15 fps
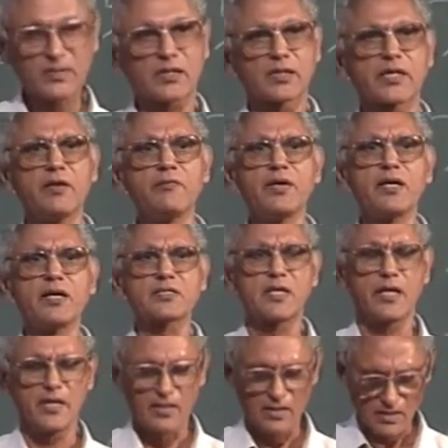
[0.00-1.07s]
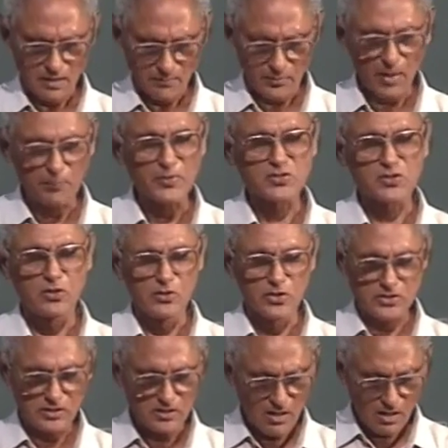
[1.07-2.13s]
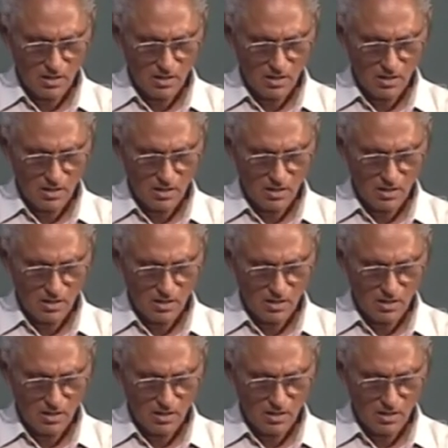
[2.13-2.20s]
giving us the proper solution